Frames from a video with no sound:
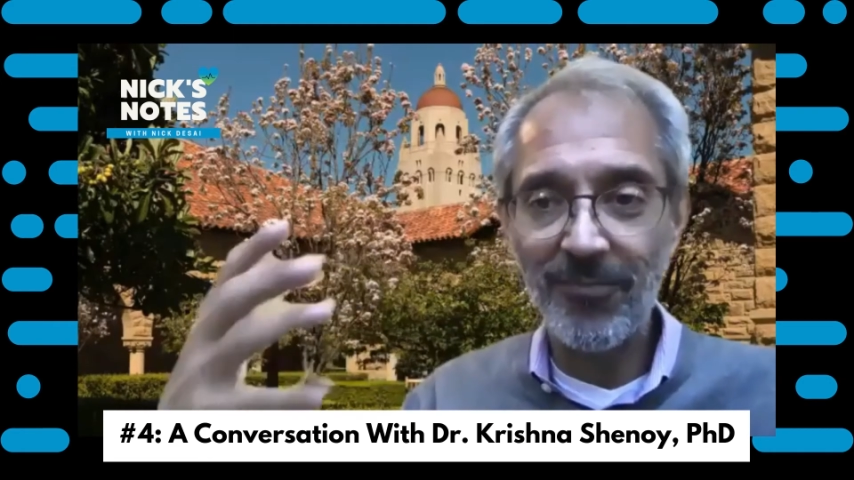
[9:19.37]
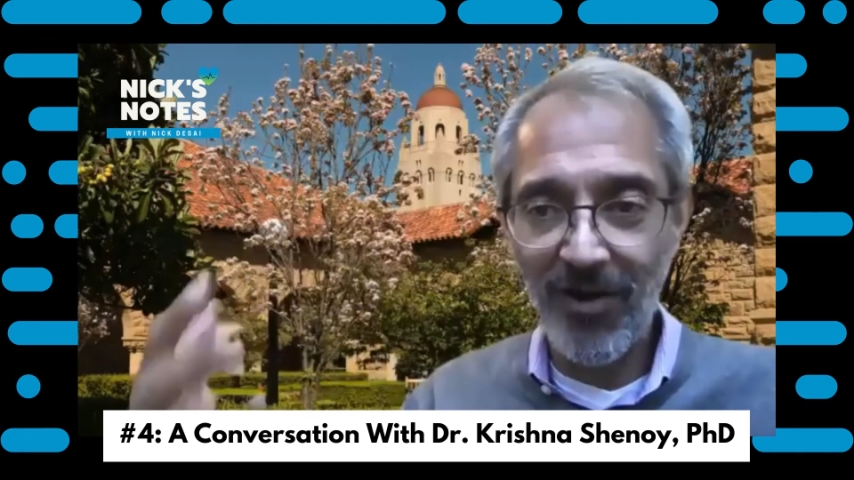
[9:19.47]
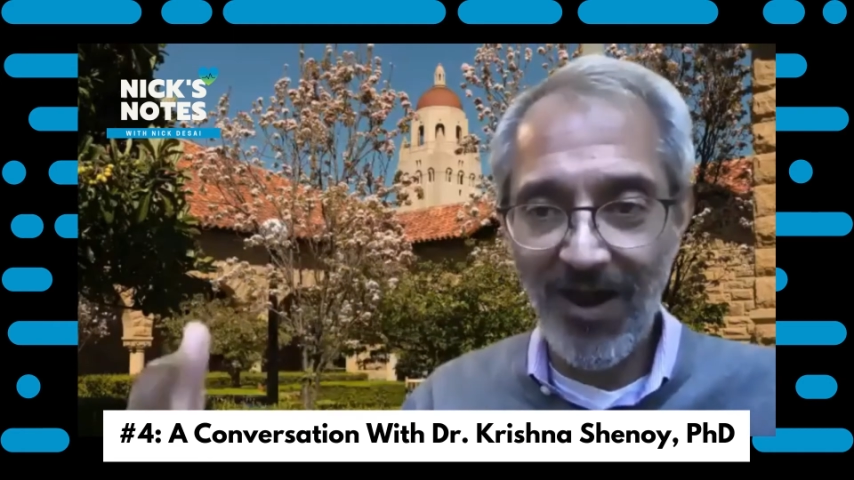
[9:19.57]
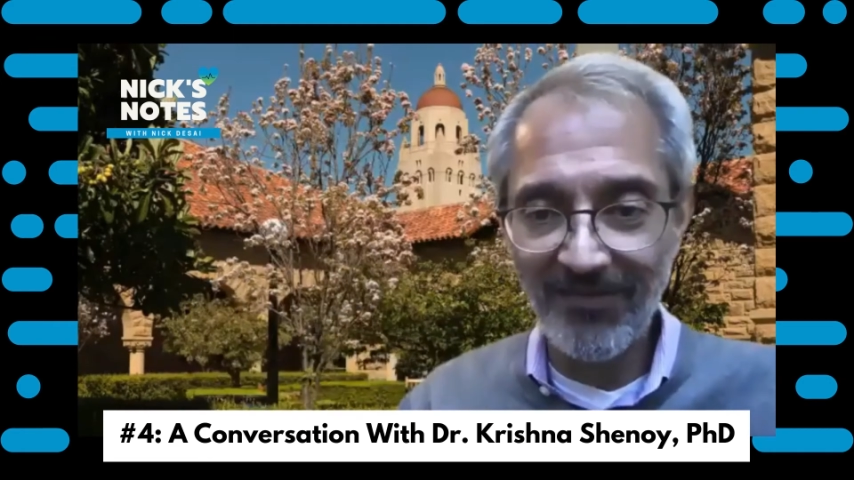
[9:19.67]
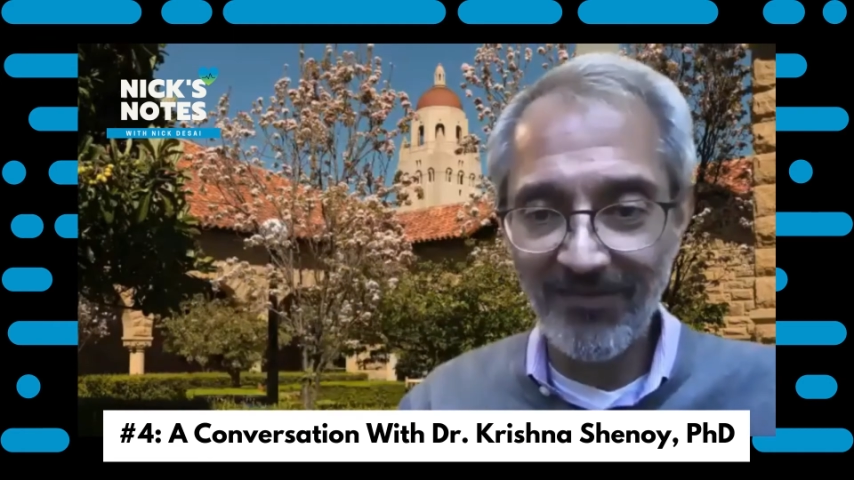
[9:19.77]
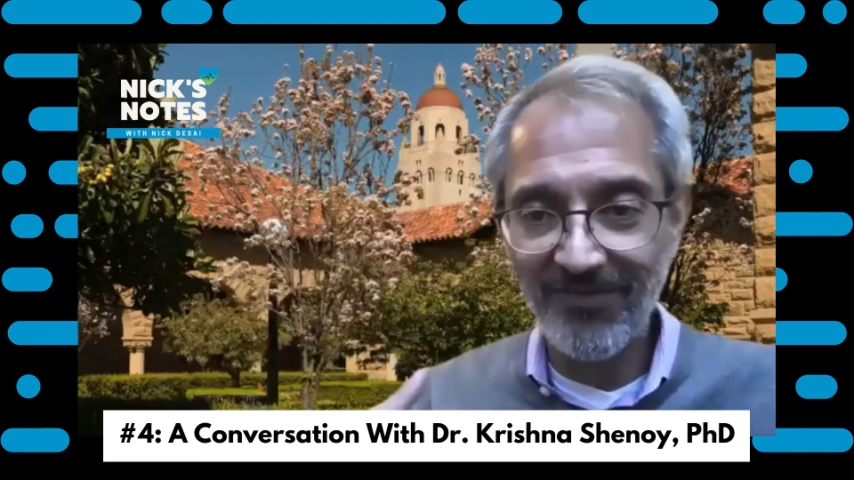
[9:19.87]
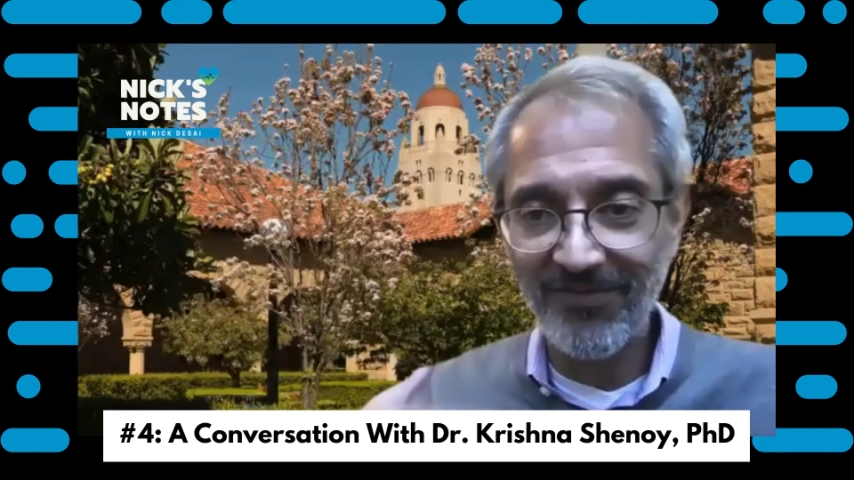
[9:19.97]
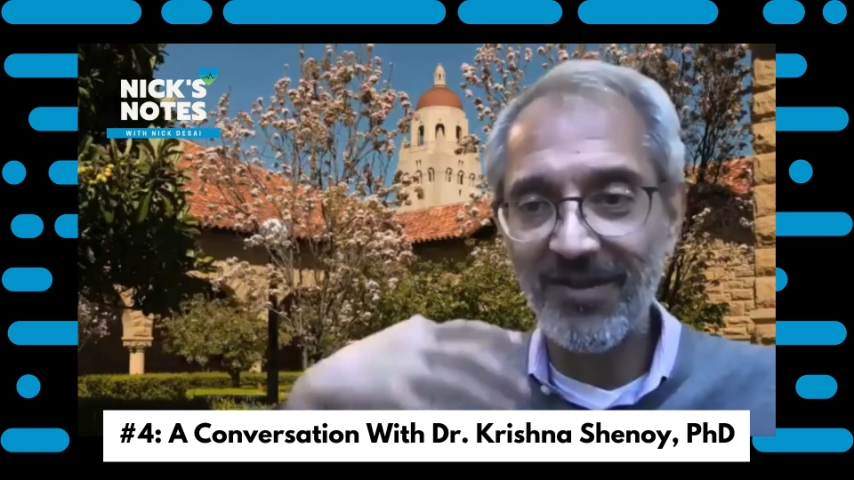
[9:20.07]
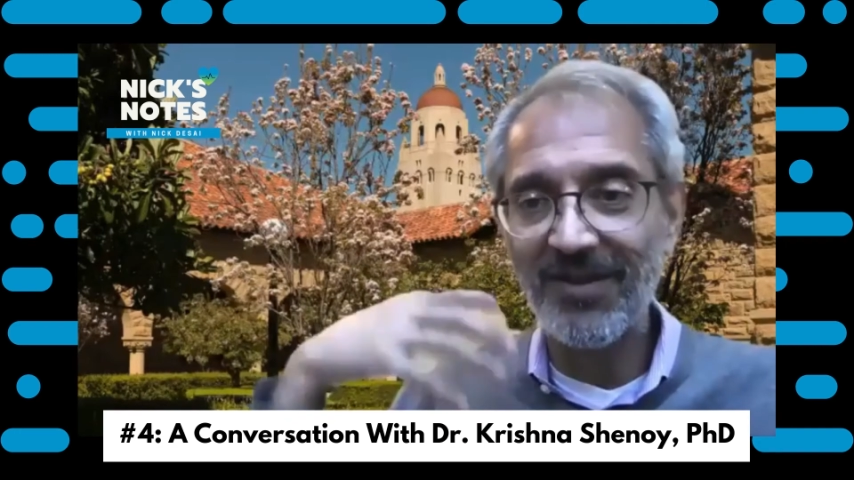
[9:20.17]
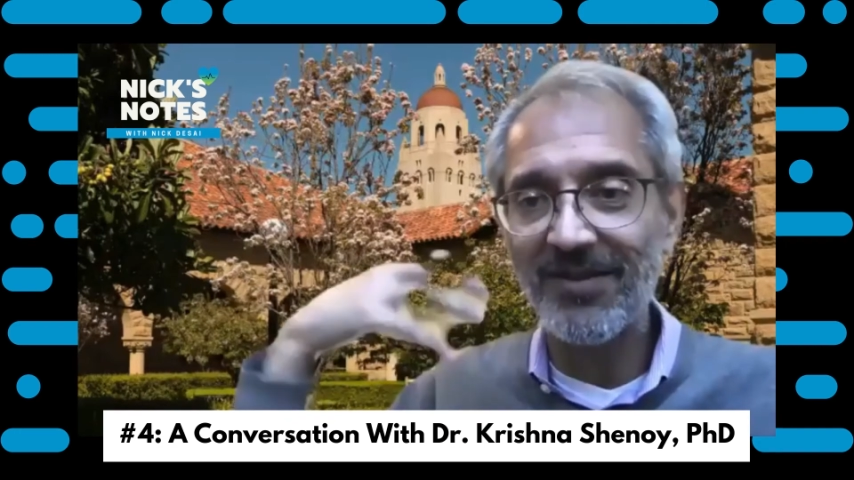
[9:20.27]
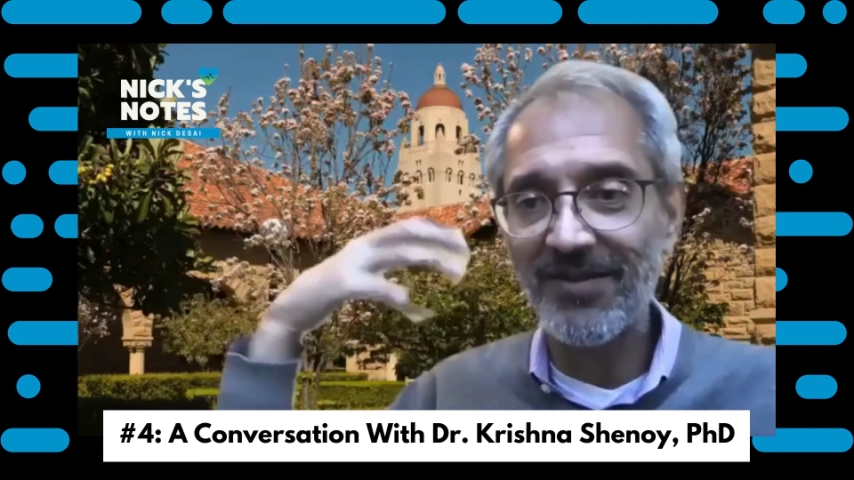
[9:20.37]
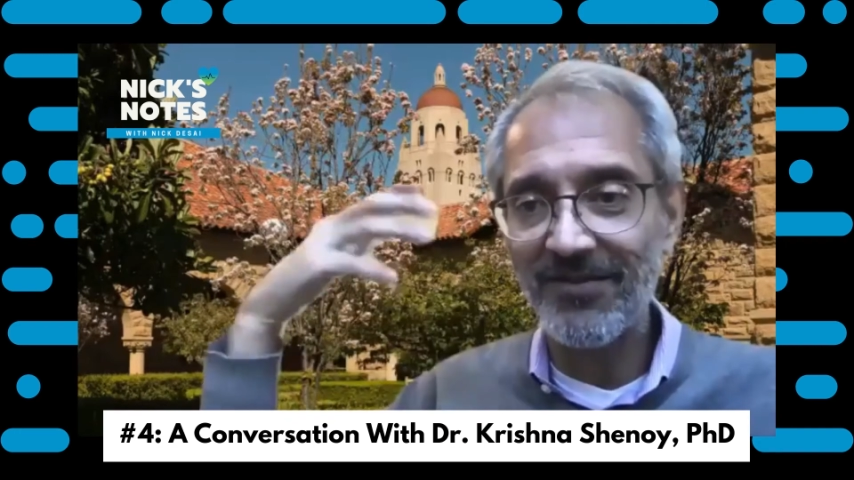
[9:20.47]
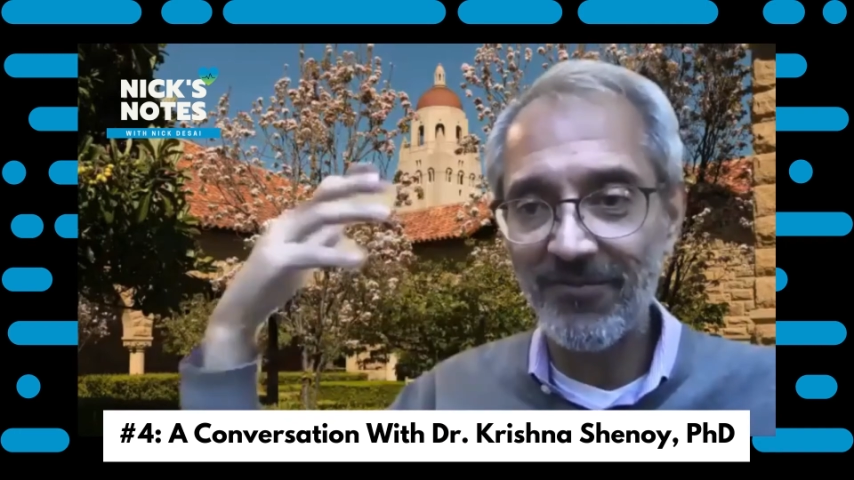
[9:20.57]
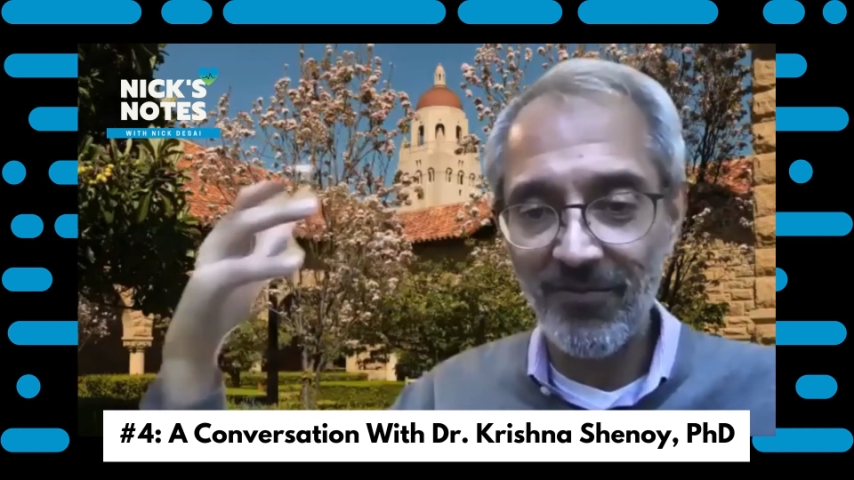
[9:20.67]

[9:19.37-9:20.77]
processing.